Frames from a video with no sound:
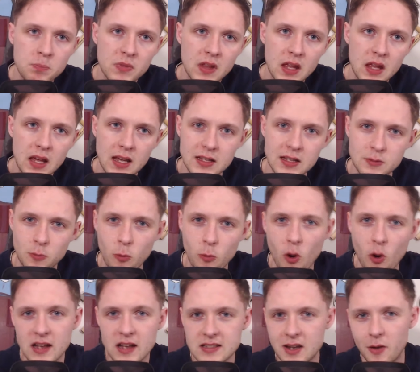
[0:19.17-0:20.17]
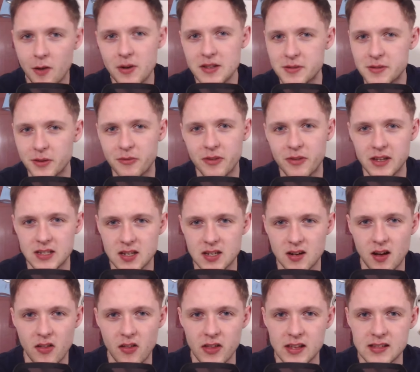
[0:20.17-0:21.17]
it's wise going into a fixture like
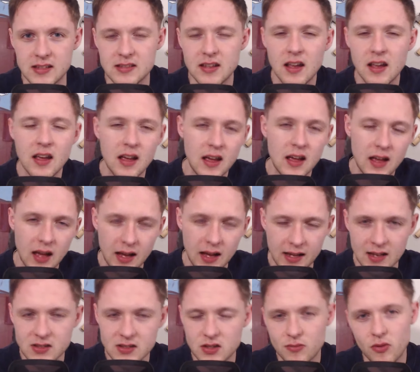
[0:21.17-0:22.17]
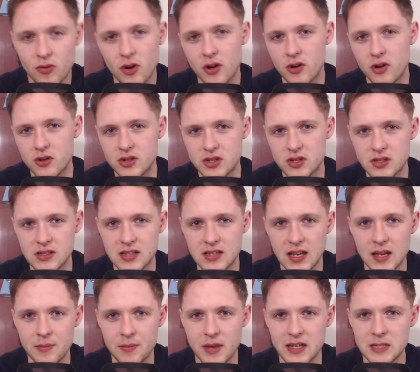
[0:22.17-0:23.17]
this against the Roy Hodgson
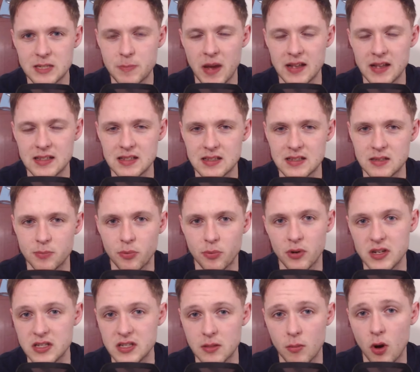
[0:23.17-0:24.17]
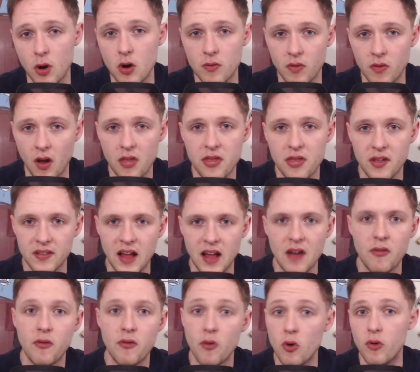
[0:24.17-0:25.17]
team, expecting to breeze them over. I think that
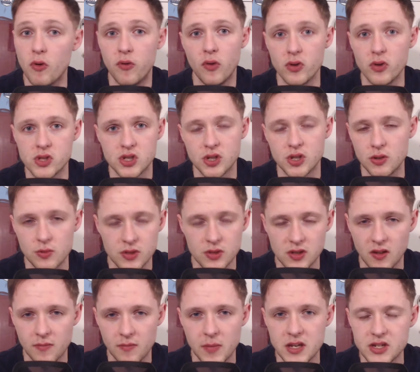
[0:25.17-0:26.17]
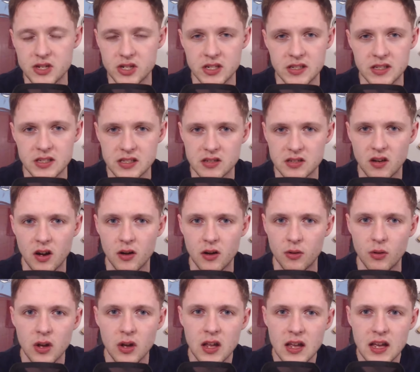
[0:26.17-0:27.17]
4-4-2, as I've mentioned in the title,
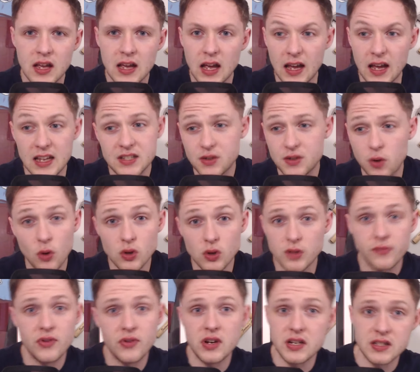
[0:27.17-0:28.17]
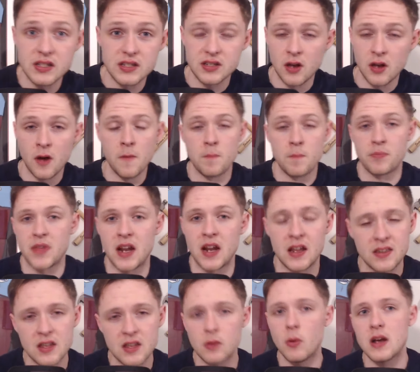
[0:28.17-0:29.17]
is cause for concern. And I
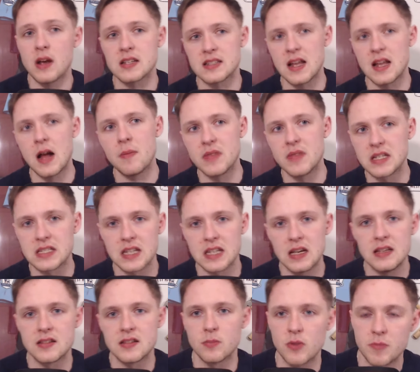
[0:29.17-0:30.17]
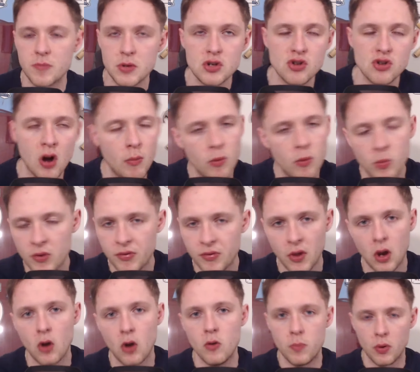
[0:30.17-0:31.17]
think West Ham this season, we've been troubled with the
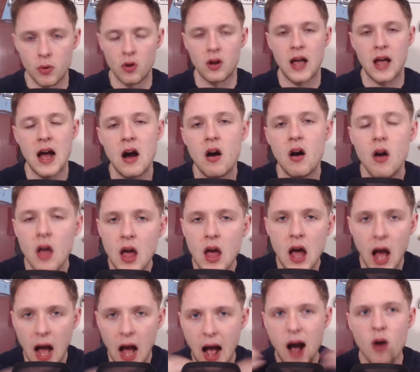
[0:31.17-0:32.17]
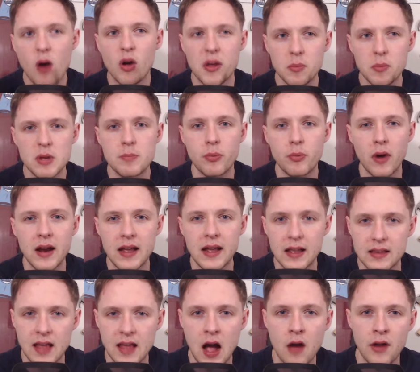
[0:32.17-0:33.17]
low block. How can we break it
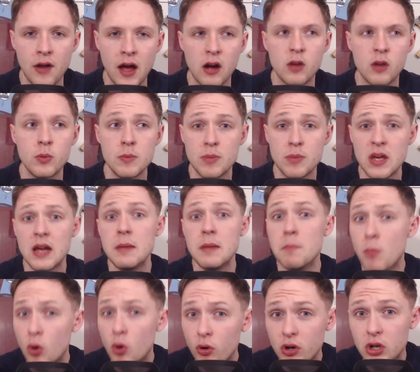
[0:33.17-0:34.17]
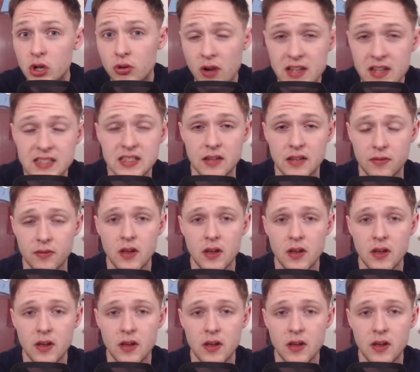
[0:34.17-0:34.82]
down? How can we be more aggressive